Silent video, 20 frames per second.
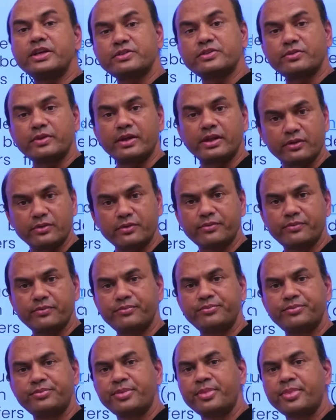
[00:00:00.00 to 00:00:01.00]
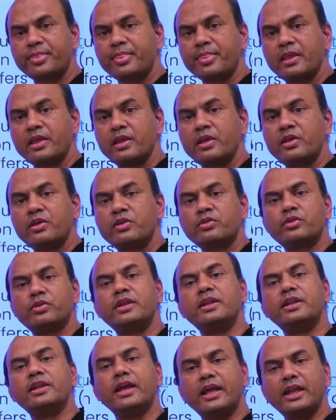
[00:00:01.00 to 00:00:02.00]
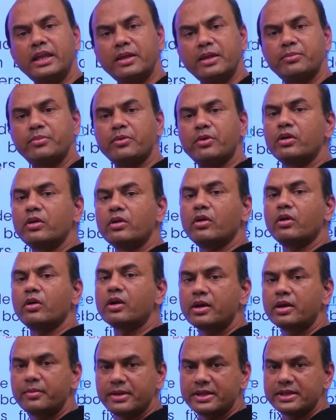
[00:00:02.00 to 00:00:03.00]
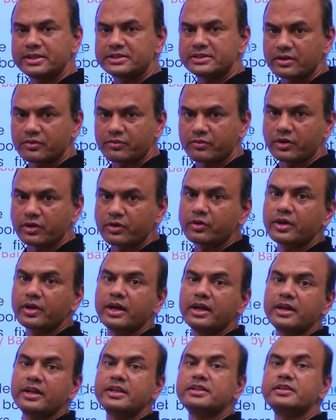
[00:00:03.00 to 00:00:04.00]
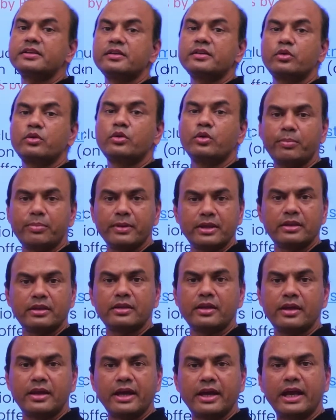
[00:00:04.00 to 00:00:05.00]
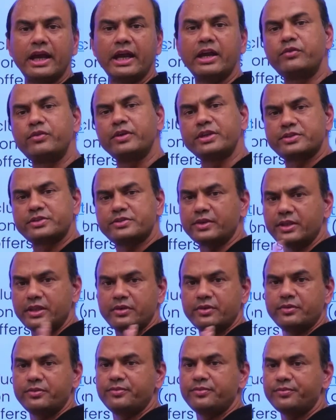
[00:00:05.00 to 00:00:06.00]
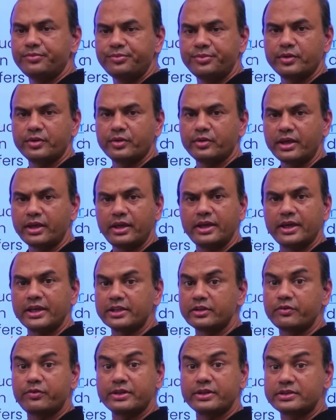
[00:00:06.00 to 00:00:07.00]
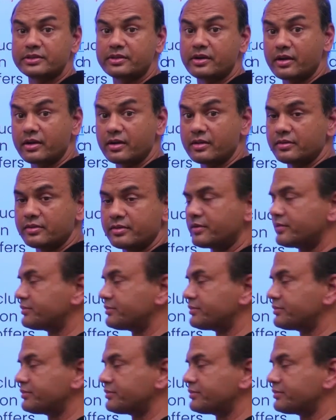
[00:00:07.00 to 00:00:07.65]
value. So in any bond or debenture, what you get is coupon and face value, okay, as a fixed return.